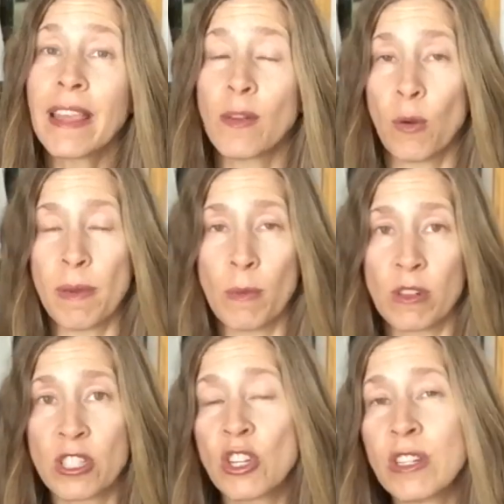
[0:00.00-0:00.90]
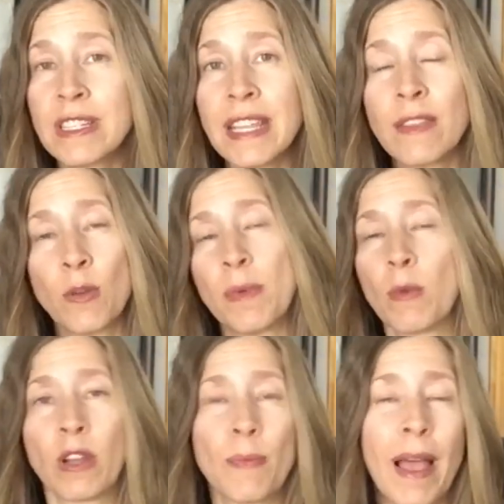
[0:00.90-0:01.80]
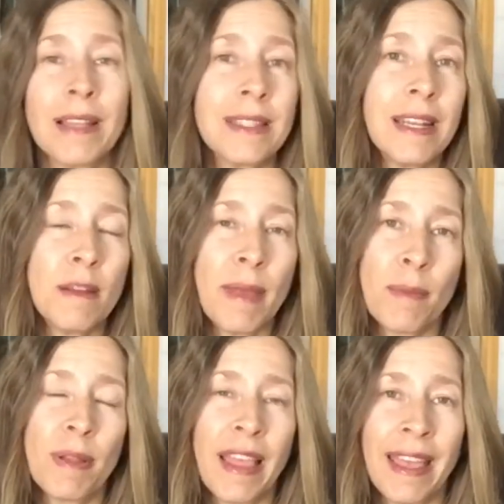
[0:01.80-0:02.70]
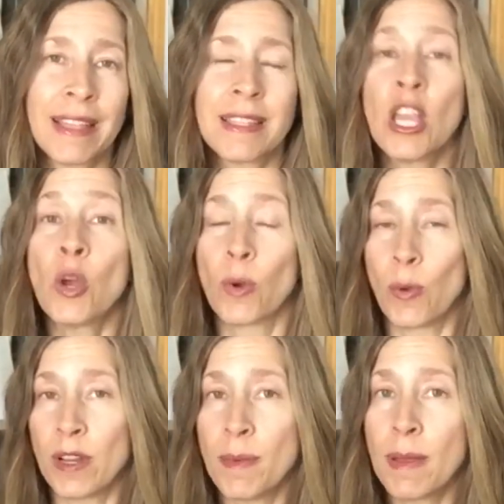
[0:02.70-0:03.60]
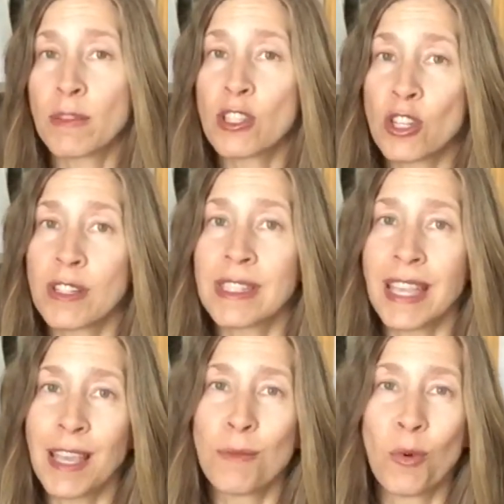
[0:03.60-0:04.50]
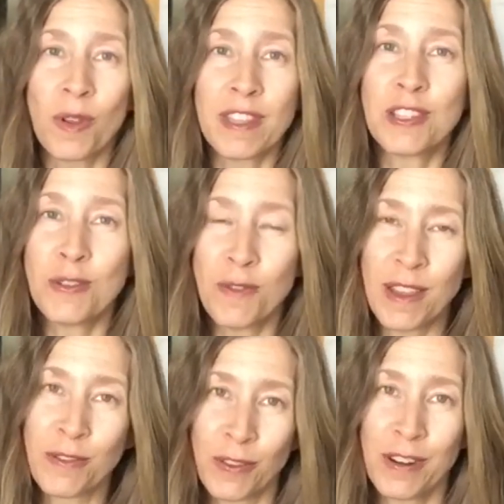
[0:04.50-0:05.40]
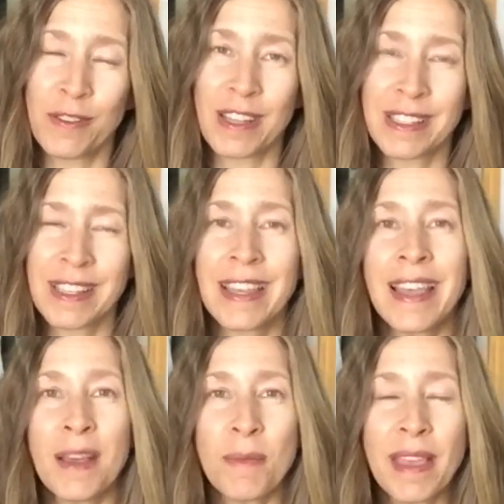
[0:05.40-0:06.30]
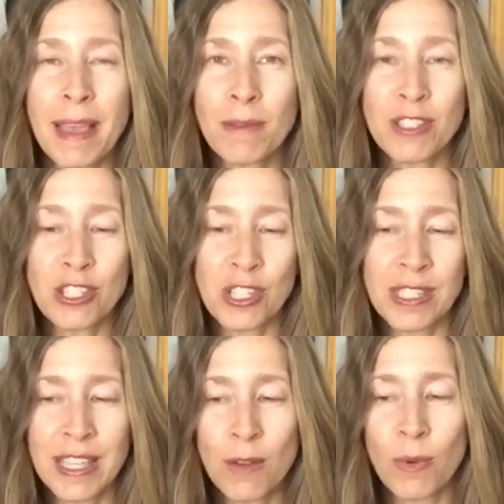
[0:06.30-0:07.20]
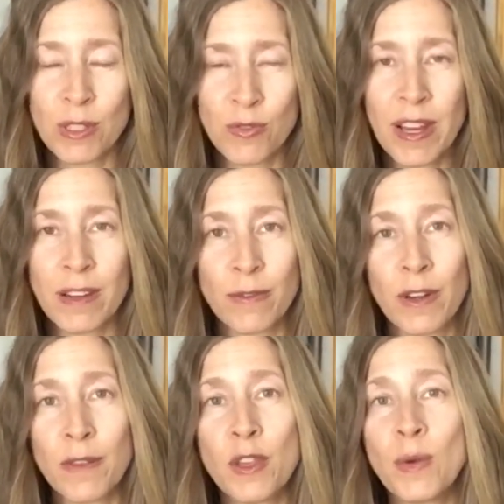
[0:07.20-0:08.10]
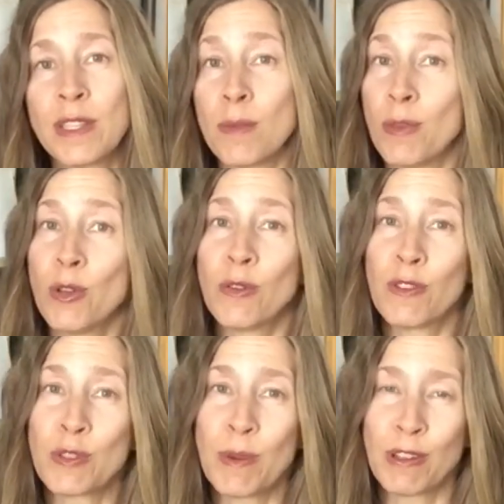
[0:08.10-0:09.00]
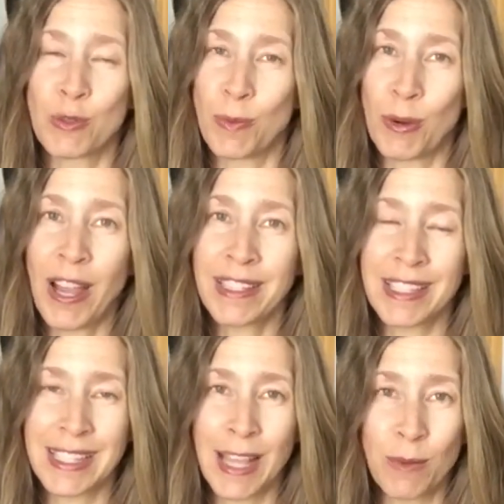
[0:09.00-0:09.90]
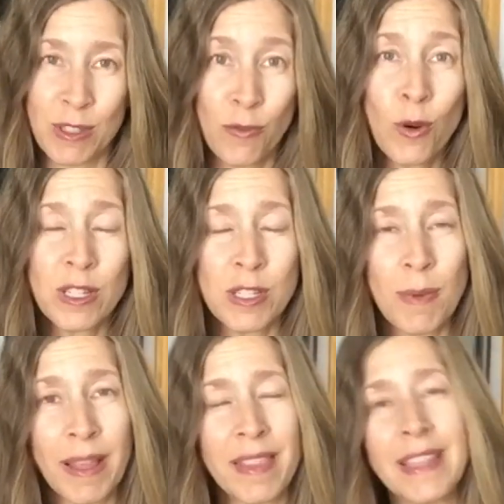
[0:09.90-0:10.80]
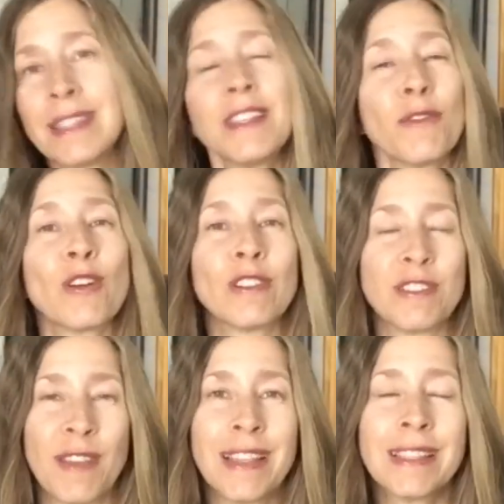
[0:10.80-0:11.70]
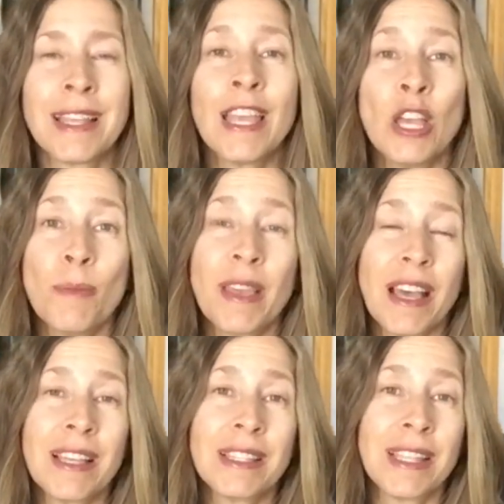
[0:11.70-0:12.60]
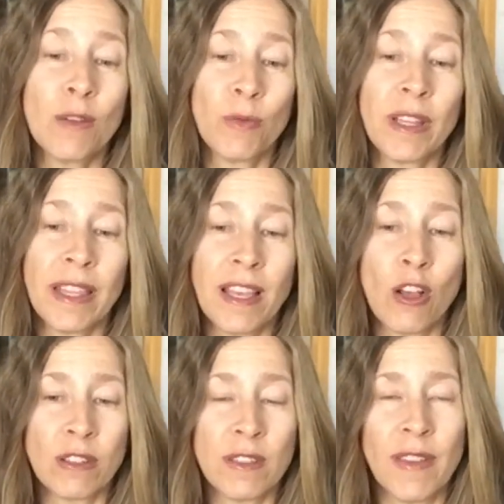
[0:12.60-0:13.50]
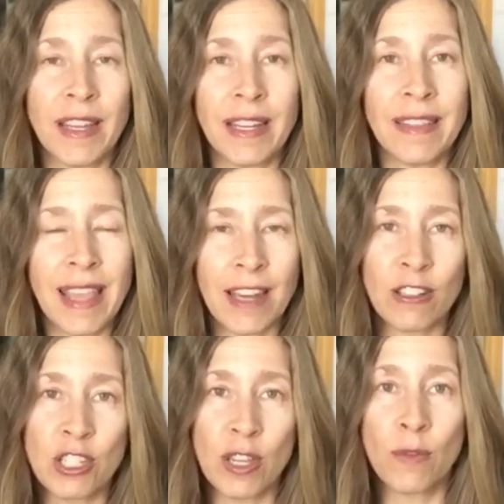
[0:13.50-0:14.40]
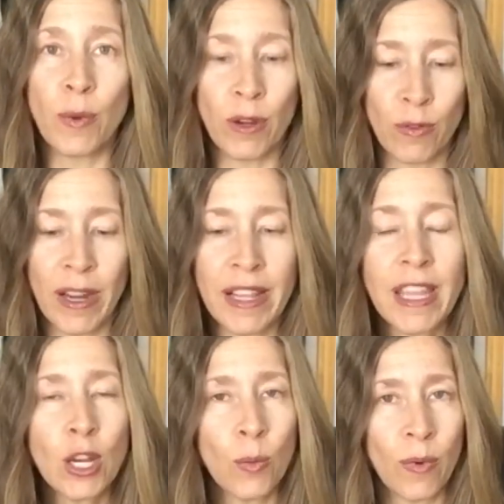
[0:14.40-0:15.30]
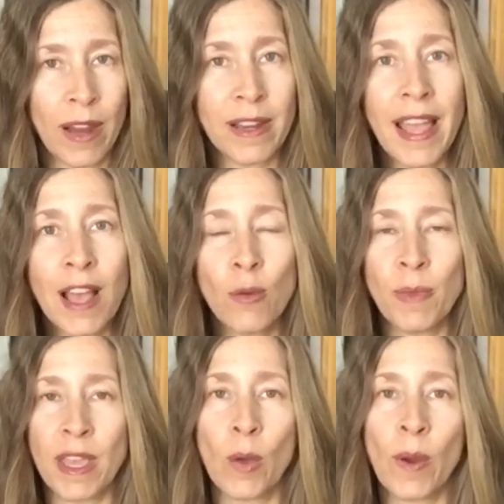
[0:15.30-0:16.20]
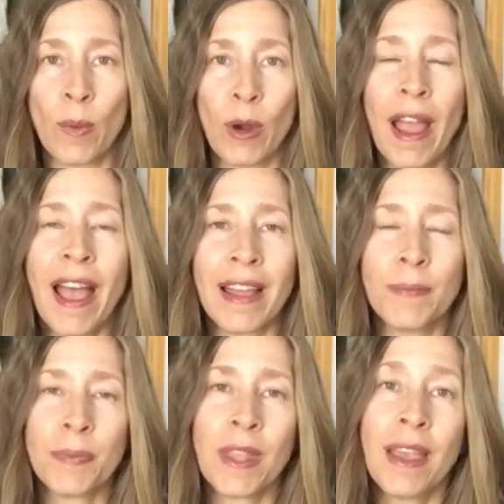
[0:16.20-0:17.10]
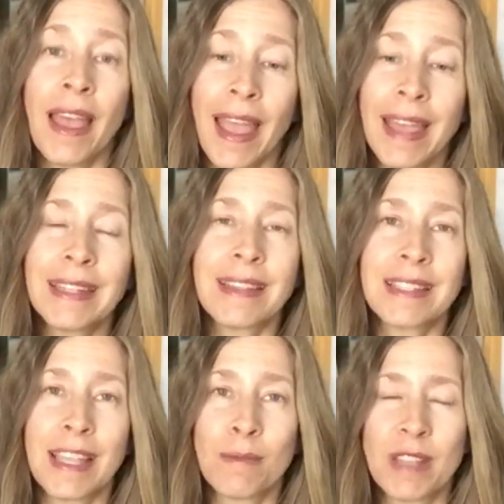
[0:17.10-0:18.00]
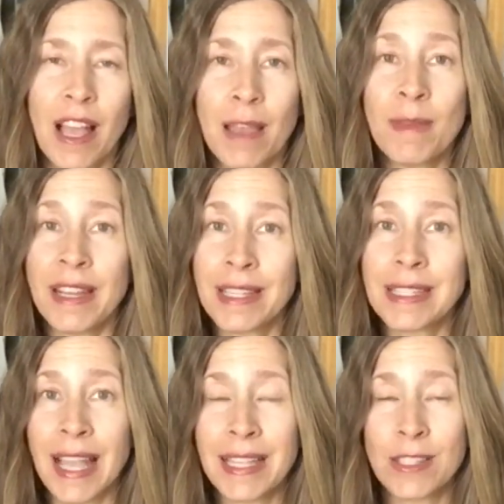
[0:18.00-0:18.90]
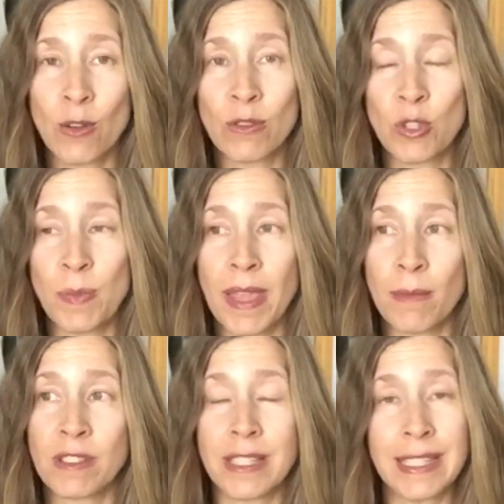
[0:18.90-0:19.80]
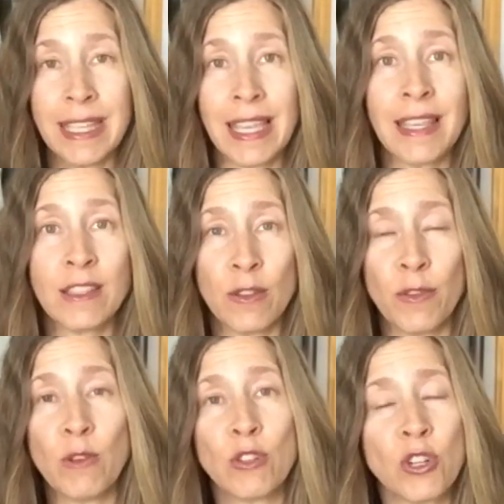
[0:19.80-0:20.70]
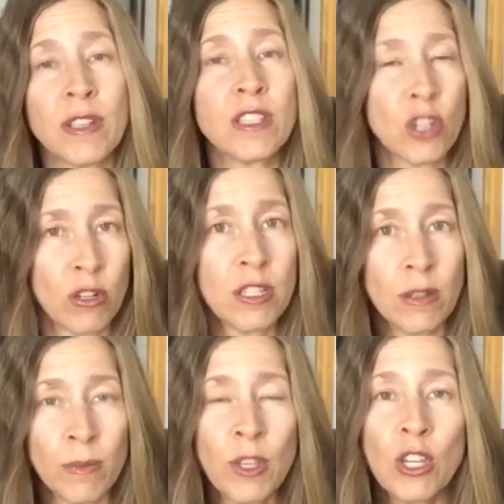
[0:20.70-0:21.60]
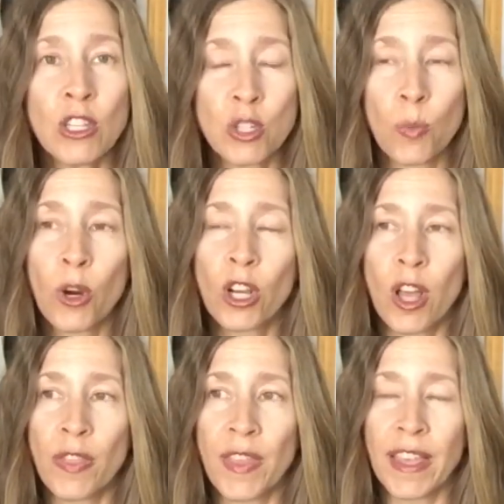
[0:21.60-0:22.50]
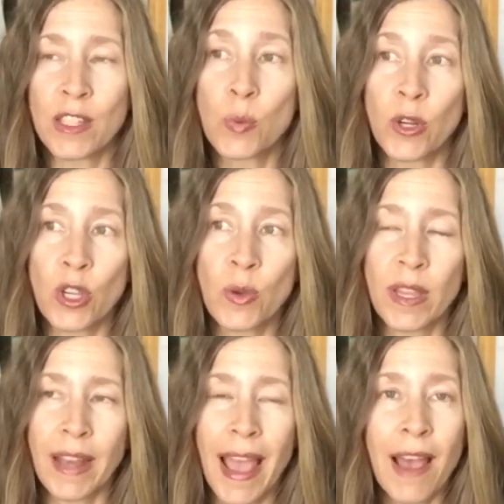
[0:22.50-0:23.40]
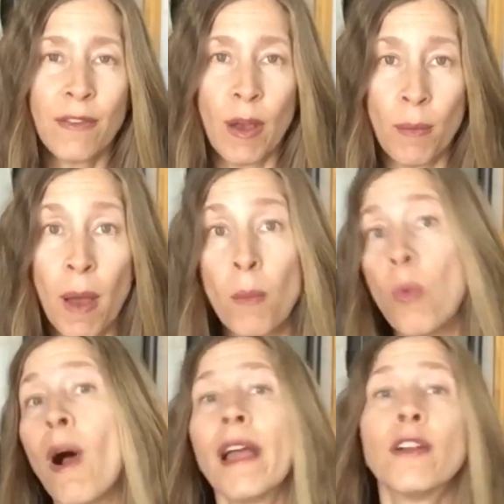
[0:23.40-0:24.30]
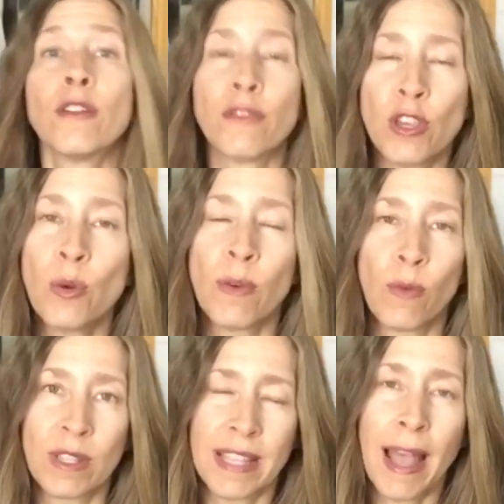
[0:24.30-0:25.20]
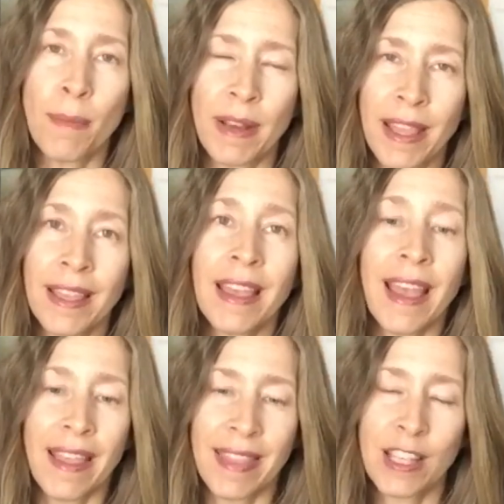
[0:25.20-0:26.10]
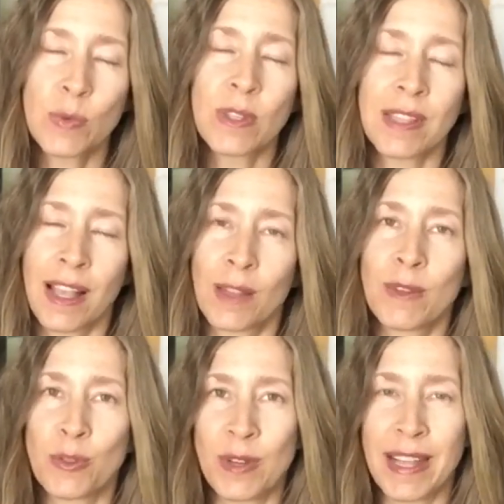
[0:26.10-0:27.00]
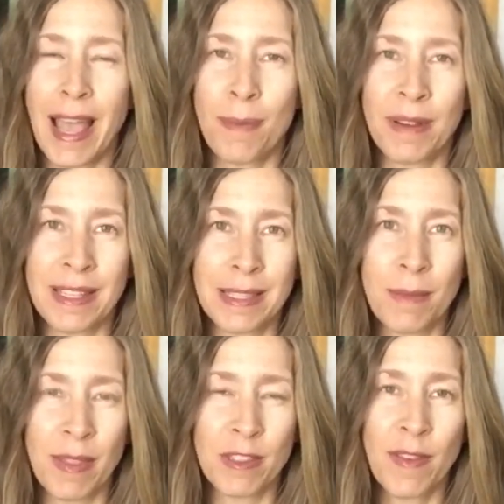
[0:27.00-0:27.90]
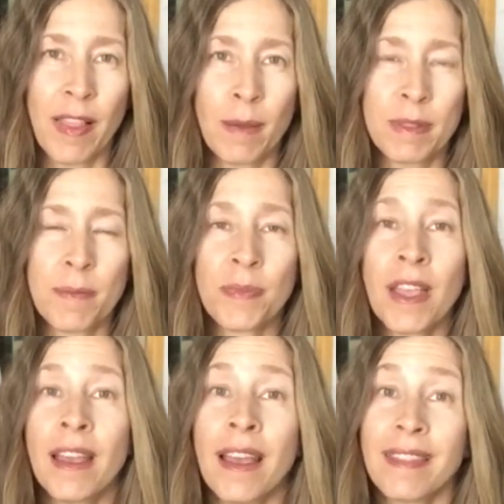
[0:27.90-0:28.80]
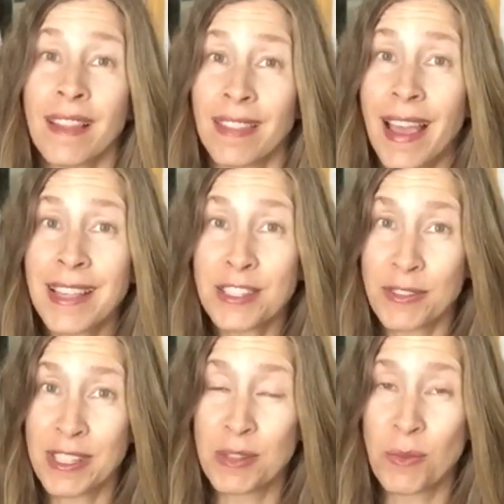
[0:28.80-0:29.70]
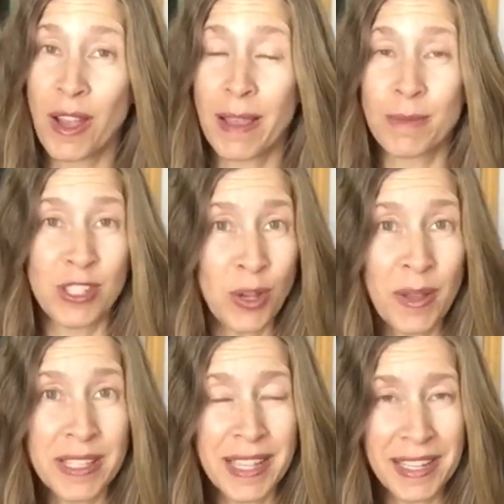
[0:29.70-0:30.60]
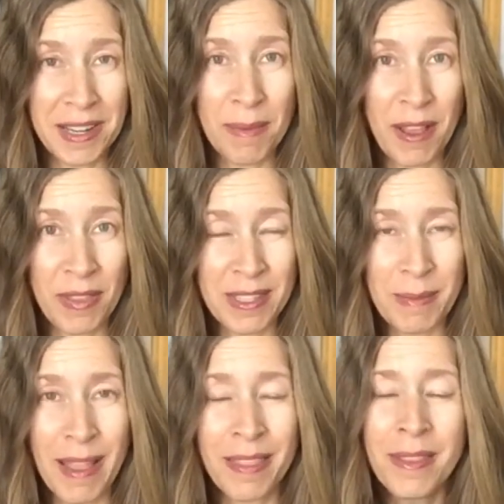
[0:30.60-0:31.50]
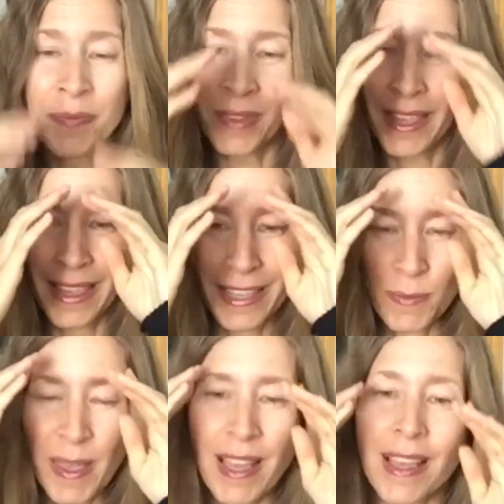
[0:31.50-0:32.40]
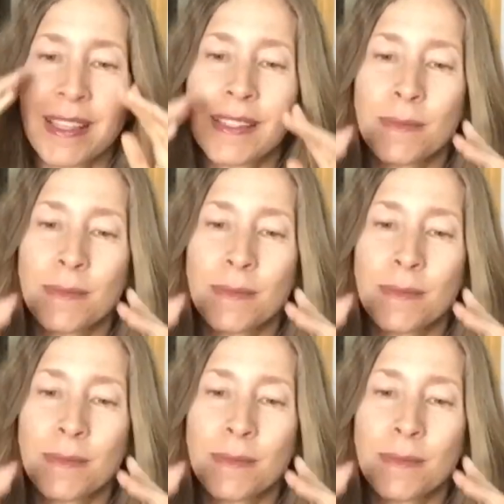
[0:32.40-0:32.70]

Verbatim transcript: be more certainty, there will be more capacity to make plans. We're going to be able to start seeing more than 2 feet in front of us. Being able to just see what's right in front of you is a beautiful spiritual practice that was forced by these difficult events, because it really cultivated the energy of we're right here, right now, being where we're at. And at the same time, it is nice to also be able to see into the future and start to work on things where you can have a wider view of what's happening. And that's exactly what's going to happen as the month develops. The last reason why I'm so excited about this month is because